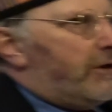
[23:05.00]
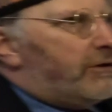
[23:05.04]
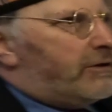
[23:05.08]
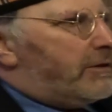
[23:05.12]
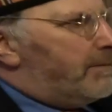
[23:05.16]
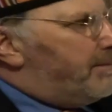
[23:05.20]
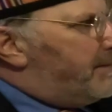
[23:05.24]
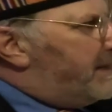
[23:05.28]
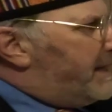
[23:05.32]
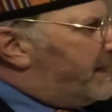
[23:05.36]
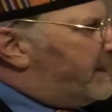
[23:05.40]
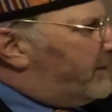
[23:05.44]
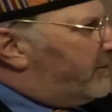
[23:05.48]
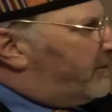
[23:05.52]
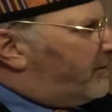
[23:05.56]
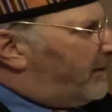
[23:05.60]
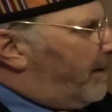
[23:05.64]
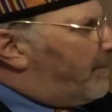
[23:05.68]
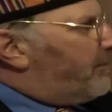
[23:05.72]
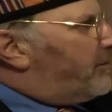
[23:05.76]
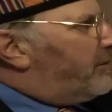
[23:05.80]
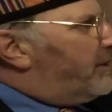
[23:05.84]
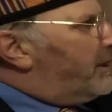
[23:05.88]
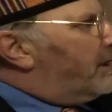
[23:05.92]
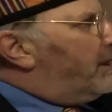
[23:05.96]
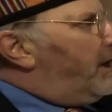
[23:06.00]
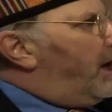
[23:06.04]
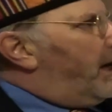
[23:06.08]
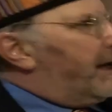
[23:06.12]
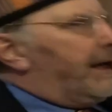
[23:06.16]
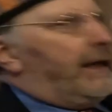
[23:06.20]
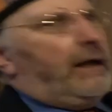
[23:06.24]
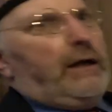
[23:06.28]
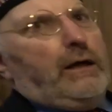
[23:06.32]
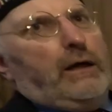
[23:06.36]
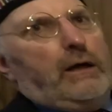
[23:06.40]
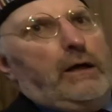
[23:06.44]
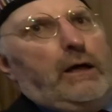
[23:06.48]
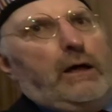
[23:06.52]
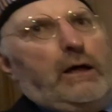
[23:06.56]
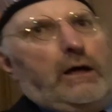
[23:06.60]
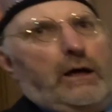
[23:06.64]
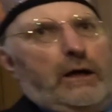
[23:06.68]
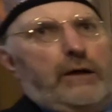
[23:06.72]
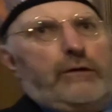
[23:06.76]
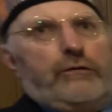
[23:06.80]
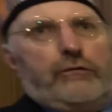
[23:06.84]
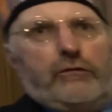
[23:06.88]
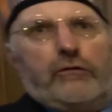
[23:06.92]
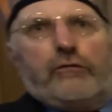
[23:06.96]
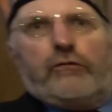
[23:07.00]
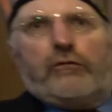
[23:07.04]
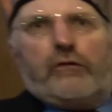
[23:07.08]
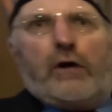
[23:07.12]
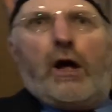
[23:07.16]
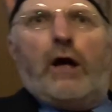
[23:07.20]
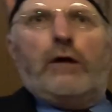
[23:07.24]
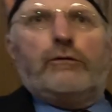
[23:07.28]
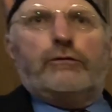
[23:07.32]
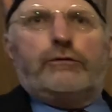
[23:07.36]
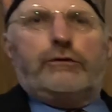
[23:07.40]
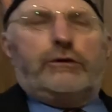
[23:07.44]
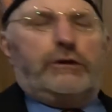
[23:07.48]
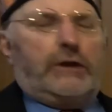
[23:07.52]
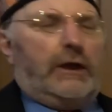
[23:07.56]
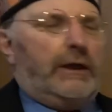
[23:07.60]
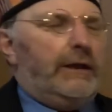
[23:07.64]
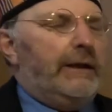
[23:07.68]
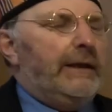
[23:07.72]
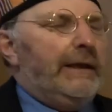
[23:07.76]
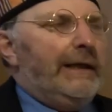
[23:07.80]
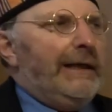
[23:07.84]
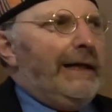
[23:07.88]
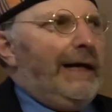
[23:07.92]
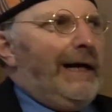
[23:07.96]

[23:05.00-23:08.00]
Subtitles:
to mean something like just culture.